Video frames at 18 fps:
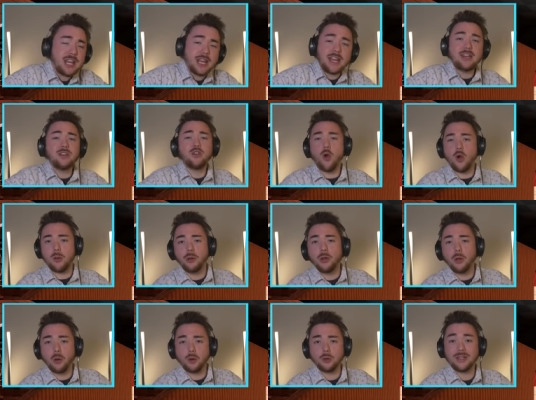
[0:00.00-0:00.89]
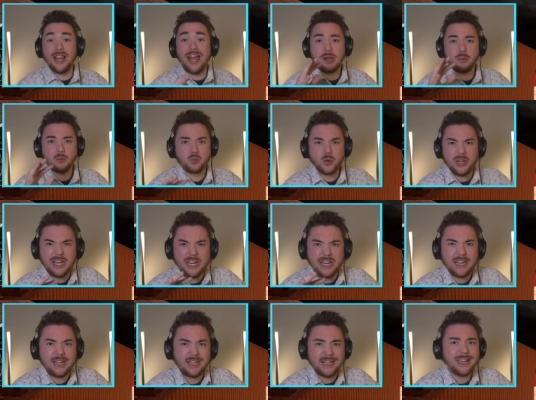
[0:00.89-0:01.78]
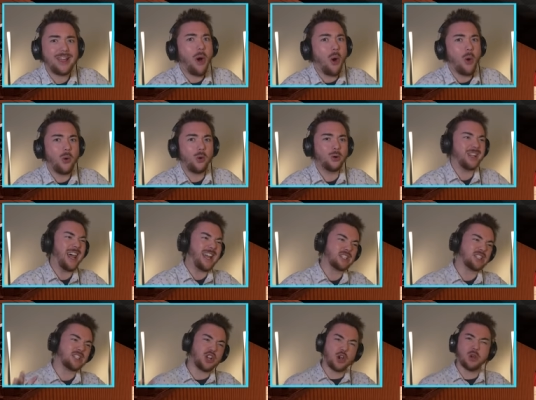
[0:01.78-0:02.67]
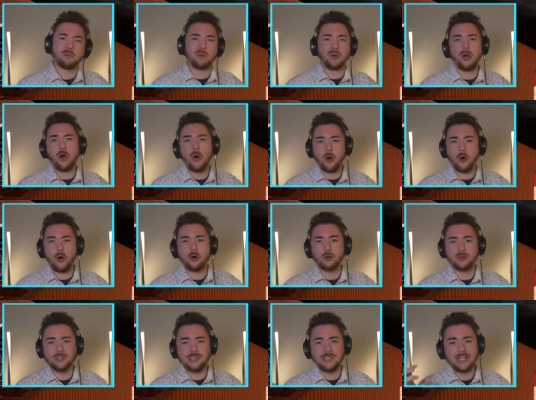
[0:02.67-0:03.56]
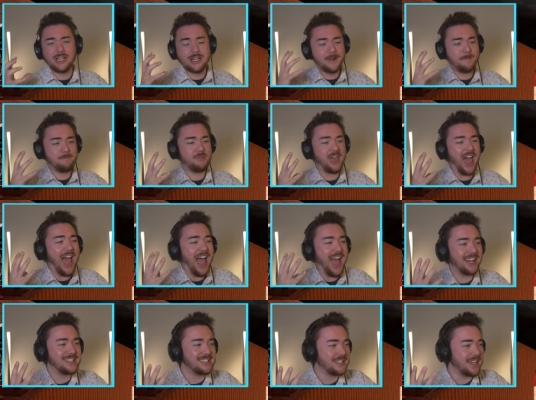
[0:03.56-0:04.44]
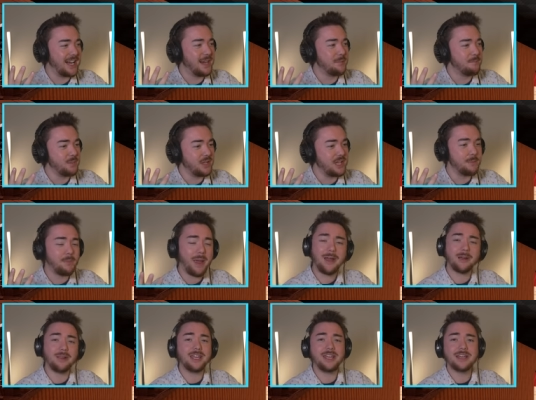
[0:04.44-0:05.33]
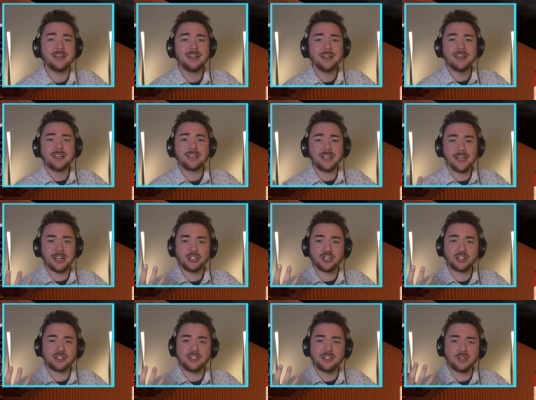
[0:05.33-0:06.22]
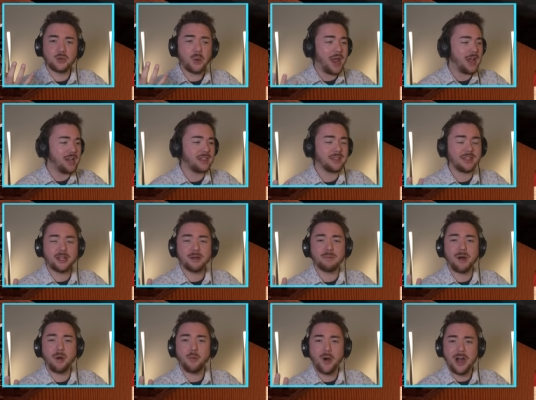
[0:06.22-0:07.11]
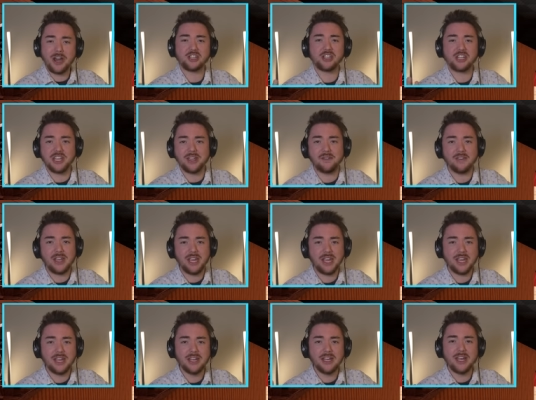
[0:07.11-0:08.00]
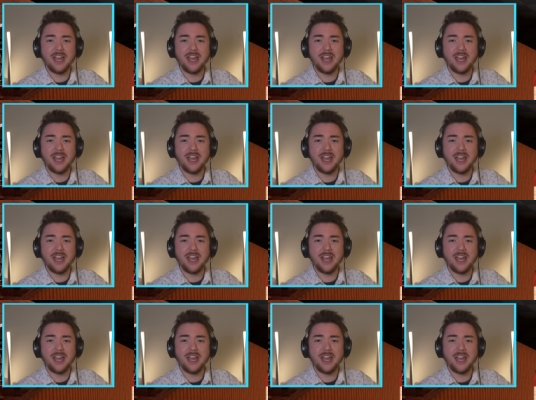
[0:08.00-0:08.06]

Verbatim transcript: any normal old, like really old, like super old, that he barely can just do anything but watch TV